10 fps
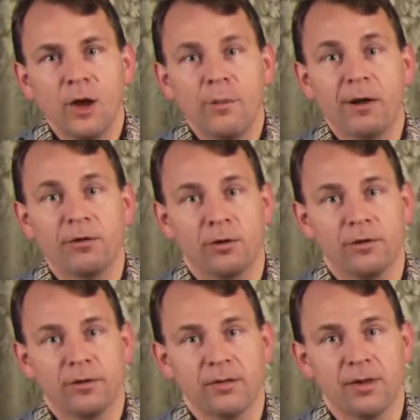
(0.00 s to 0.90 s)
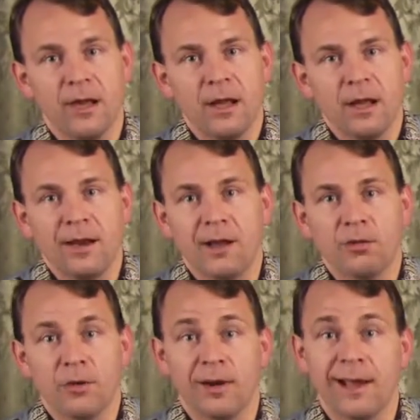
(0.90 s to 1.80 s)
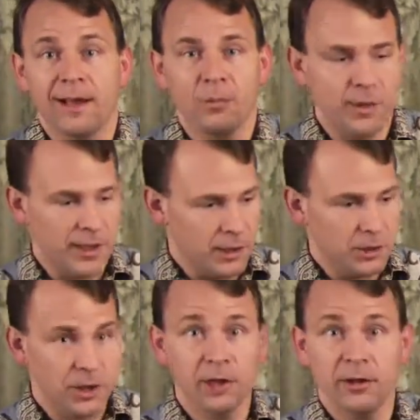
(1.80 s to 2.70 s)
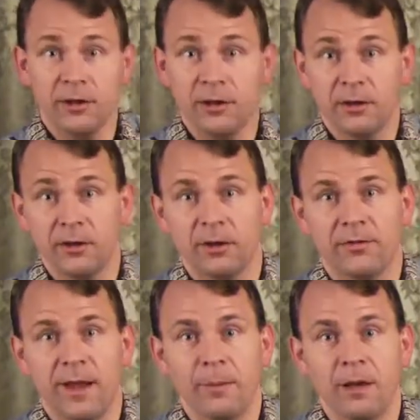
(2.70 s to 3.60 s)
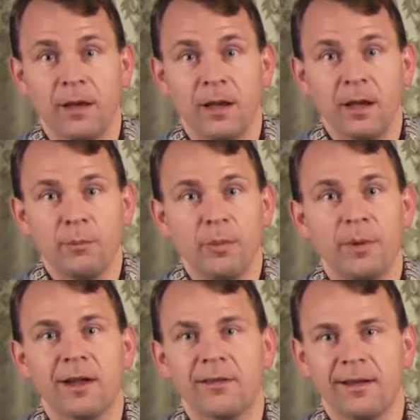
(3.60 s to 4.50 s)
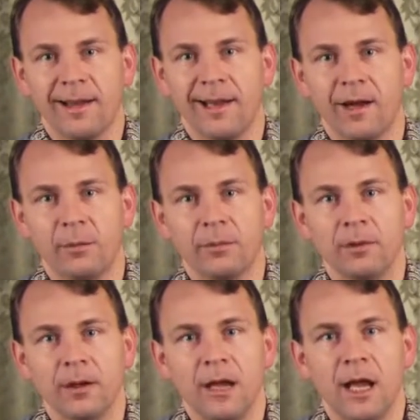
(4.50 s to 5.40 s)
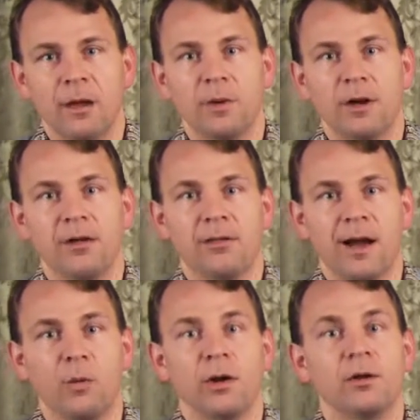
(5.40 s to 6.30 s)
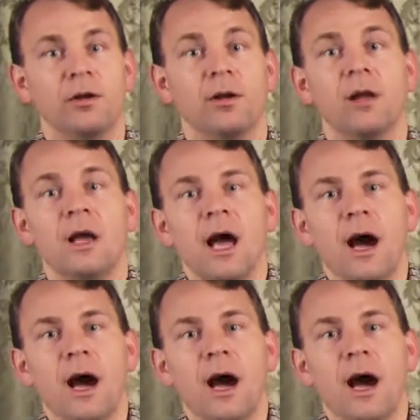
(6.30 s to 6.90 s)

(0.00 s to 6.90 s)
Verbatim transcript: by service, not so that I can be inducted into his family, but because I am and because I want to,